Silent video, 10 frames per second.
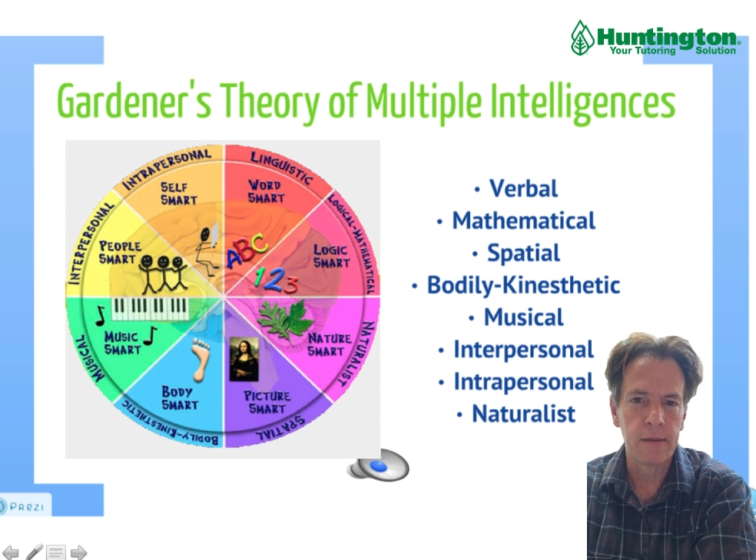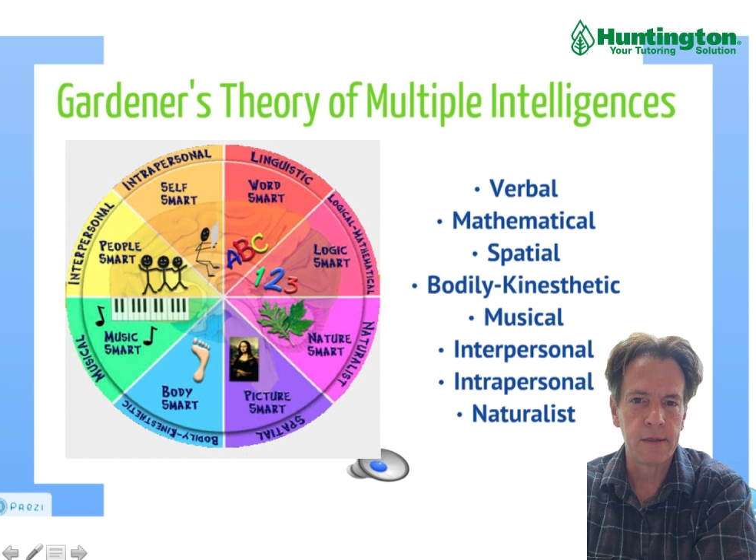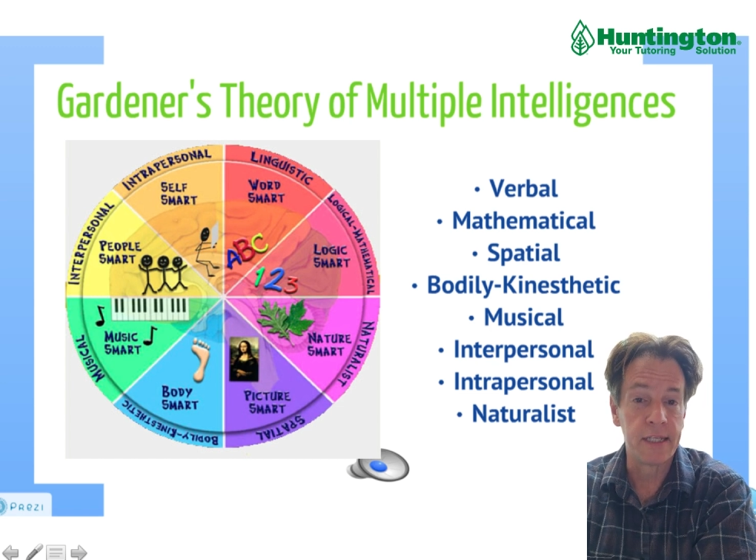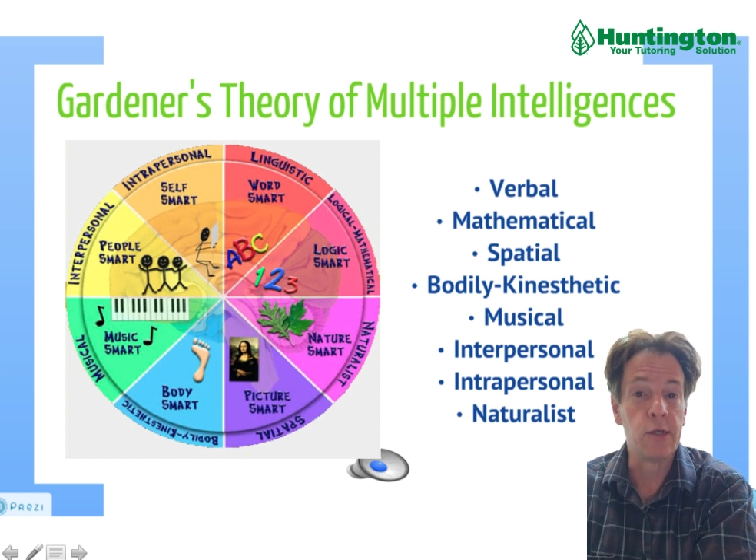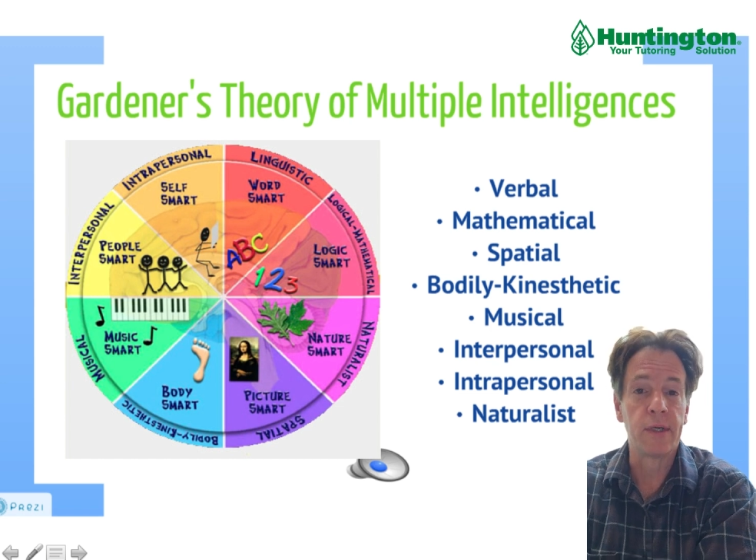
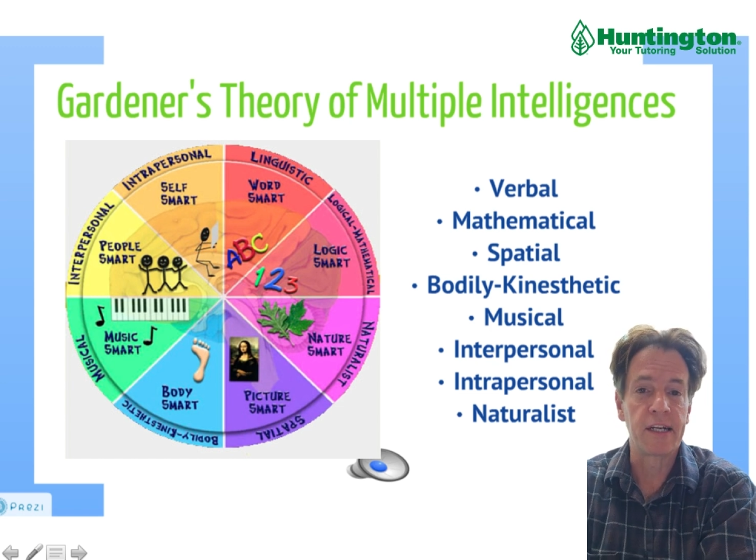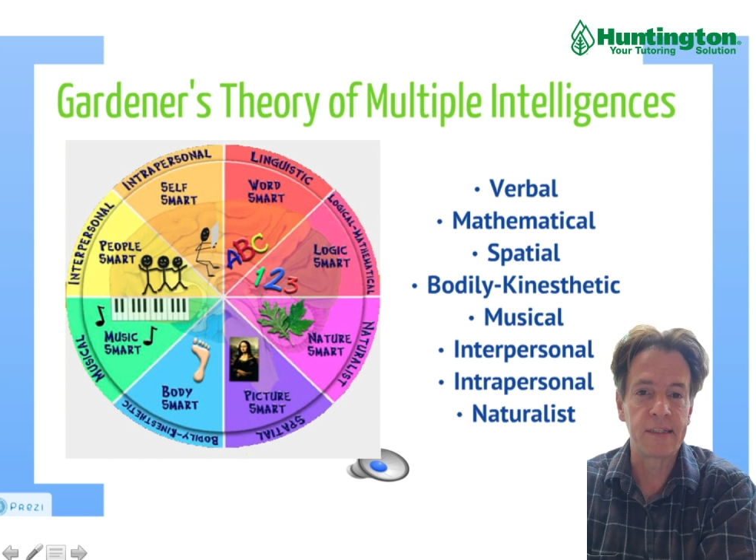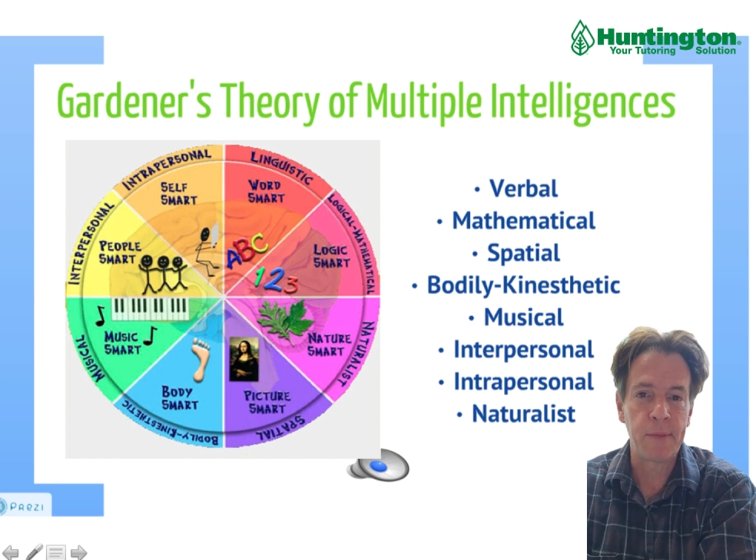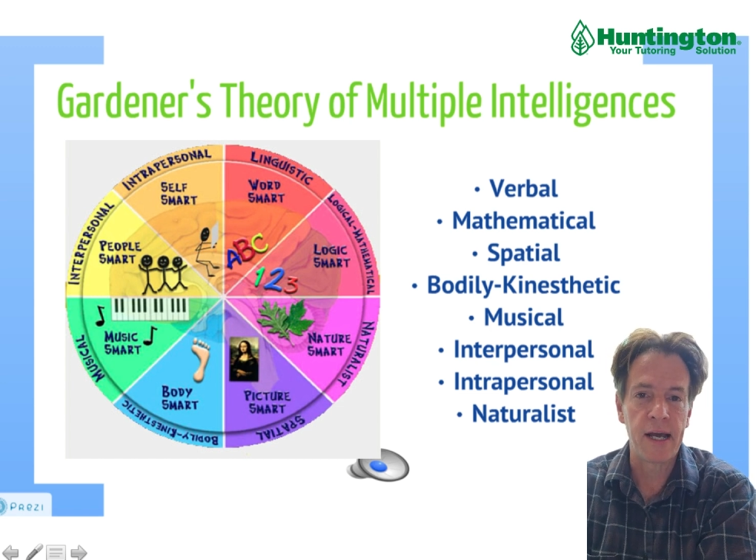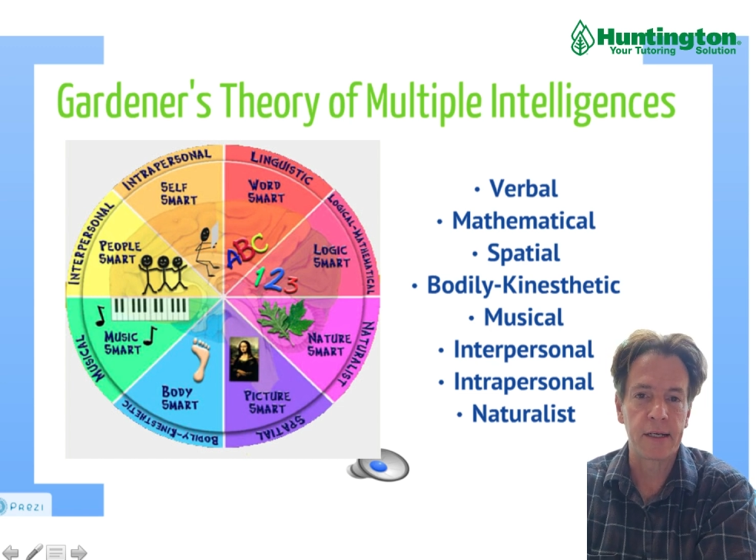than you would
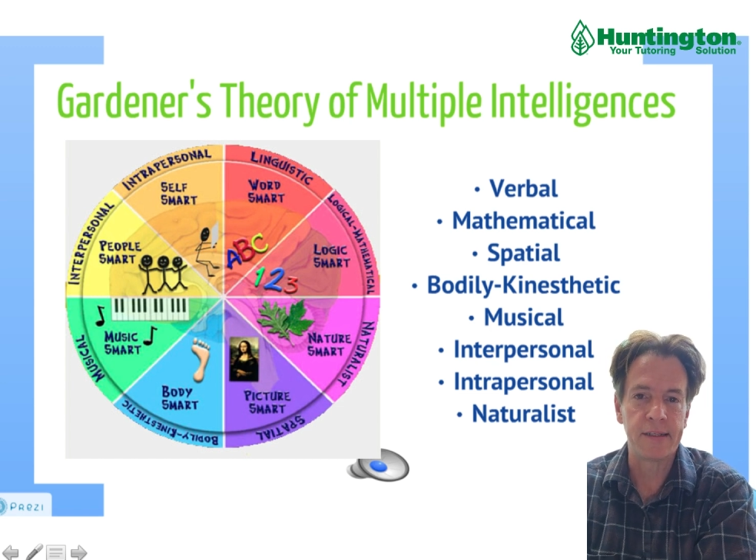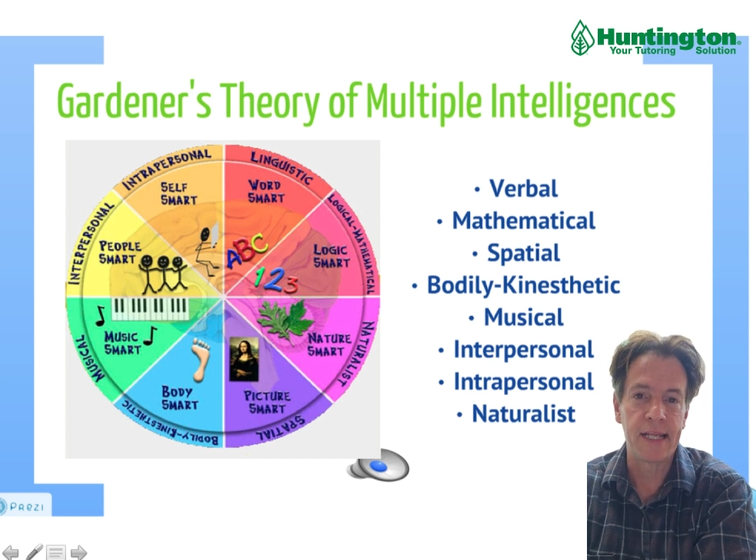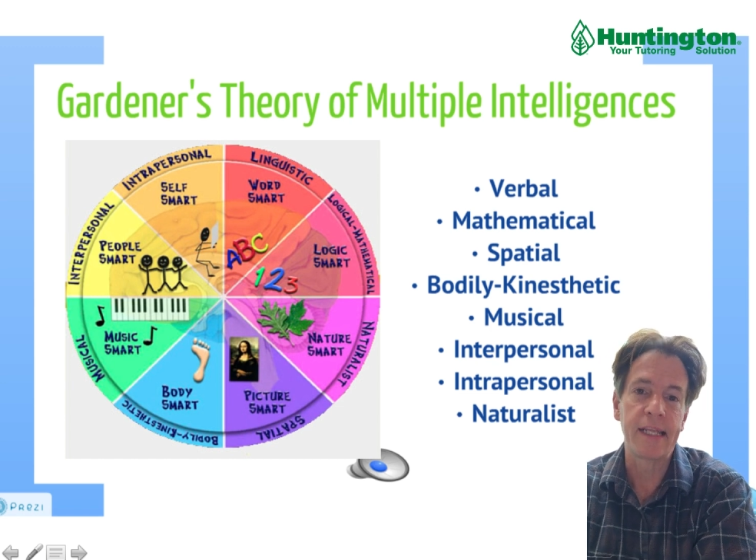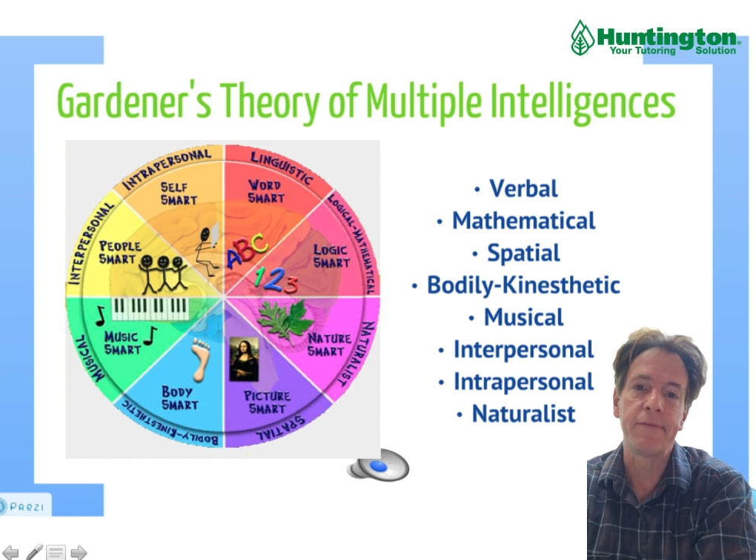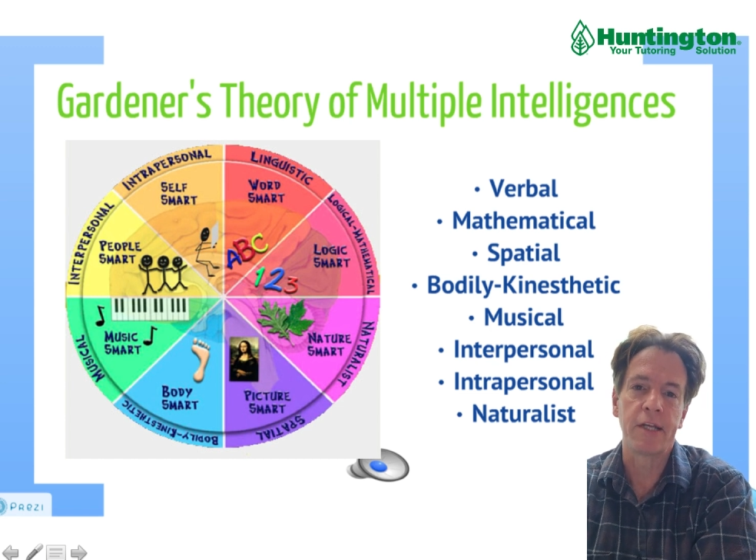expect,
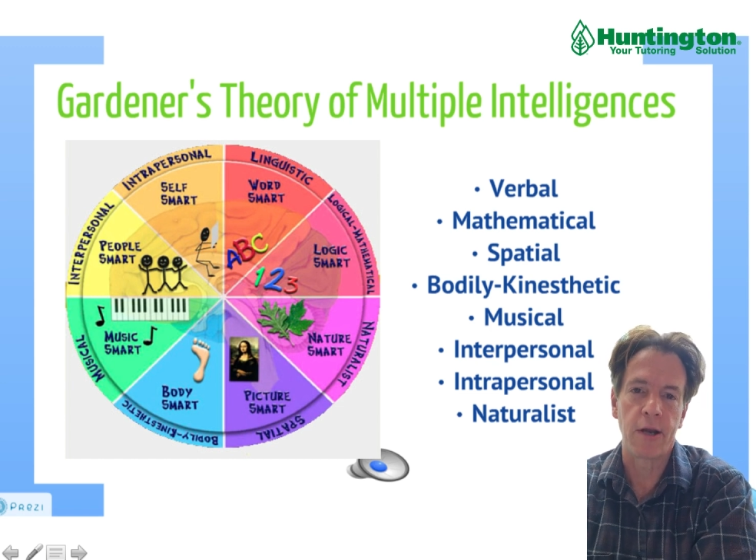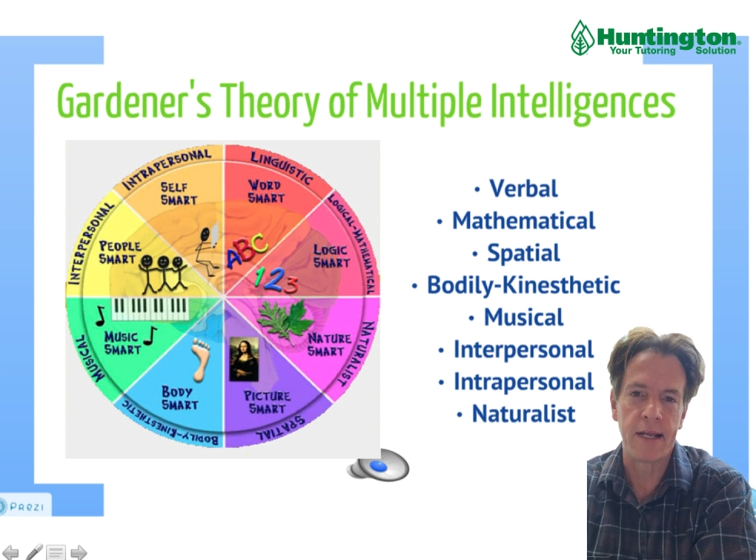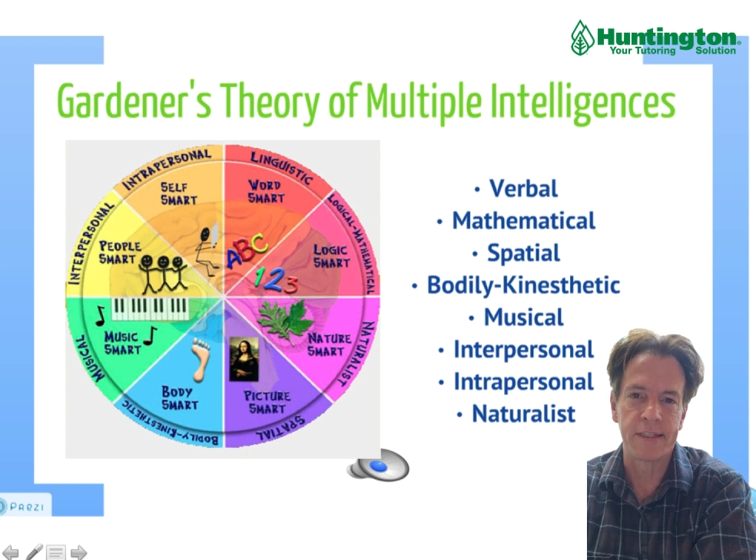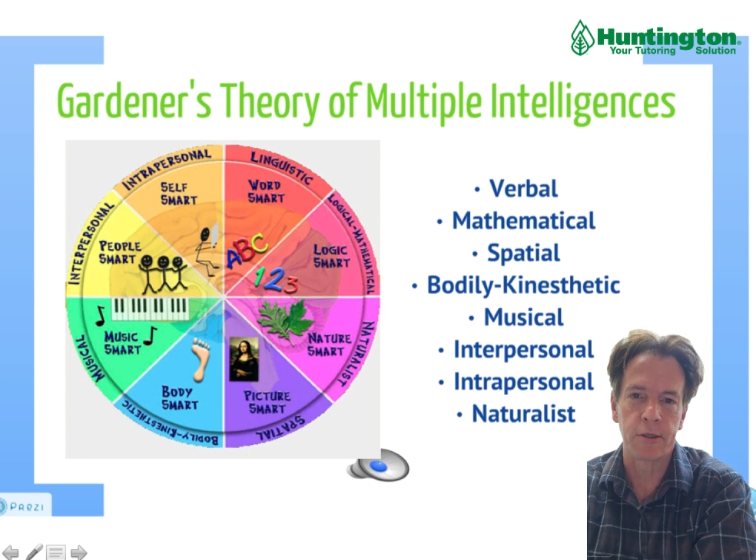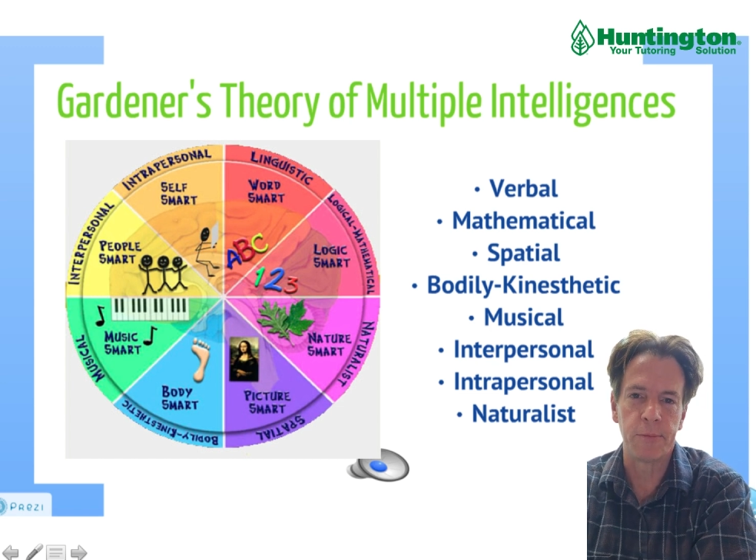they give their
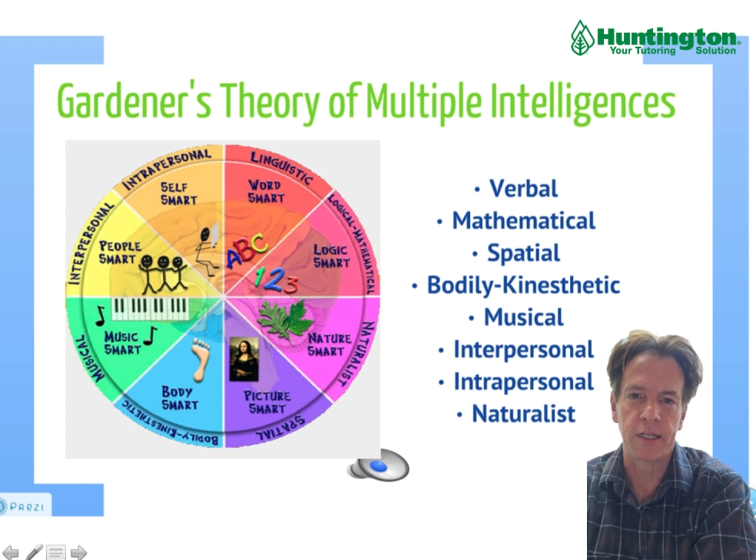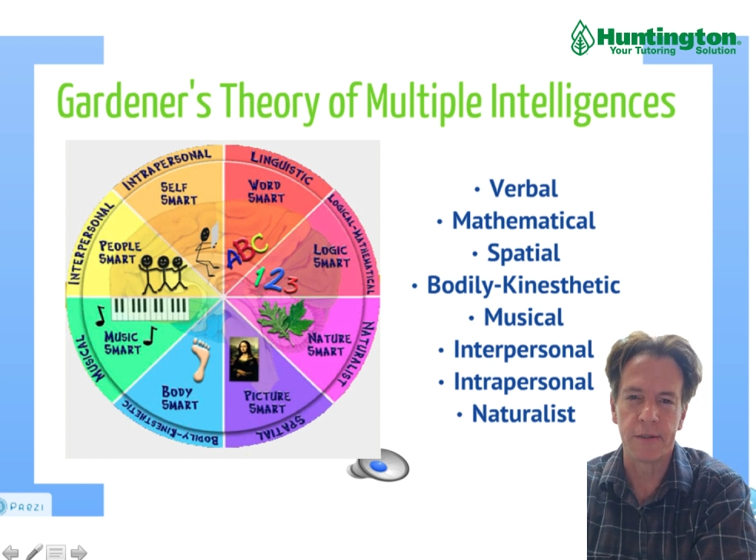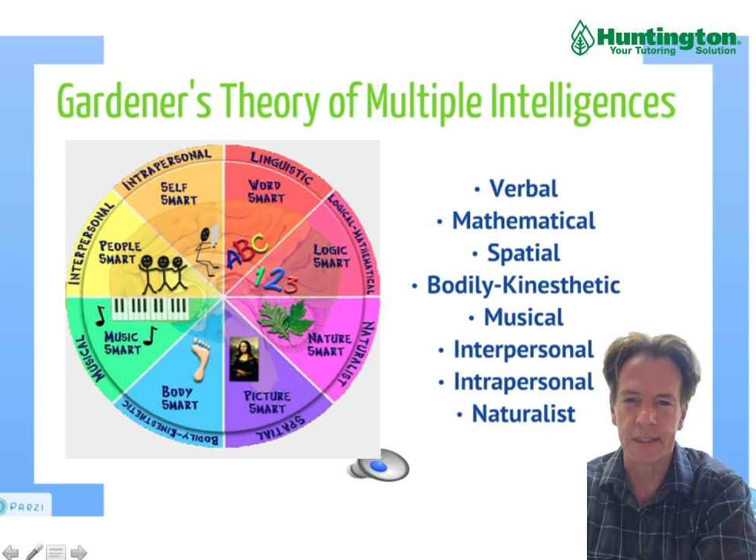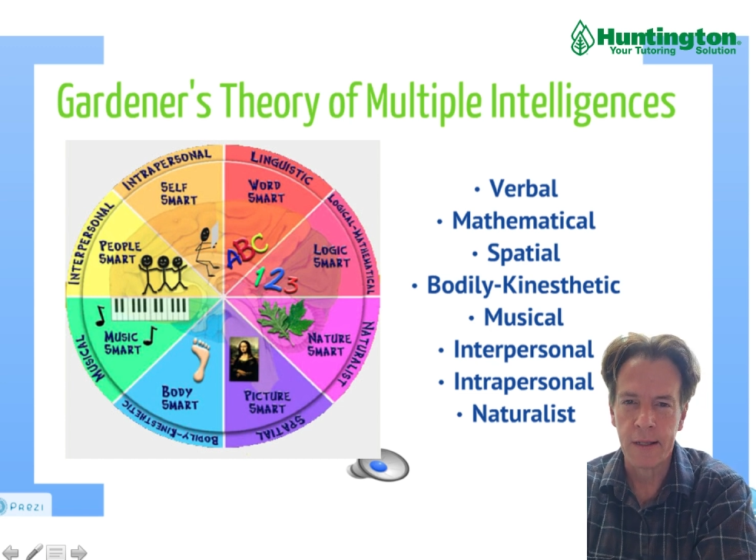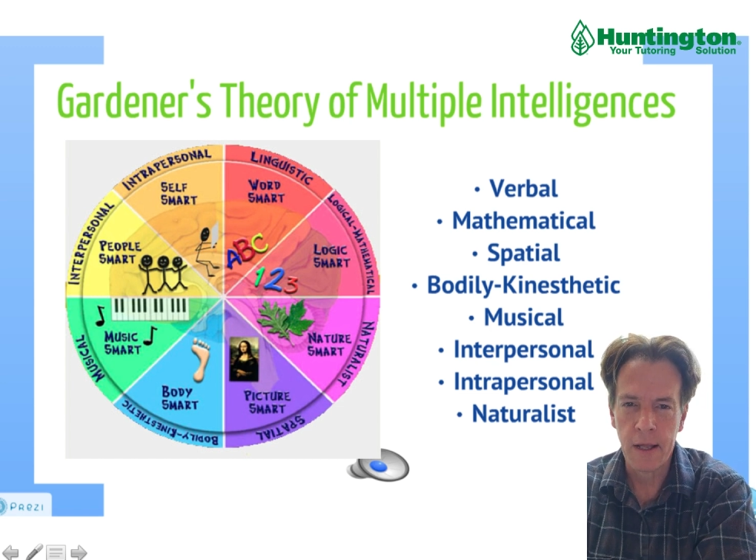answer, because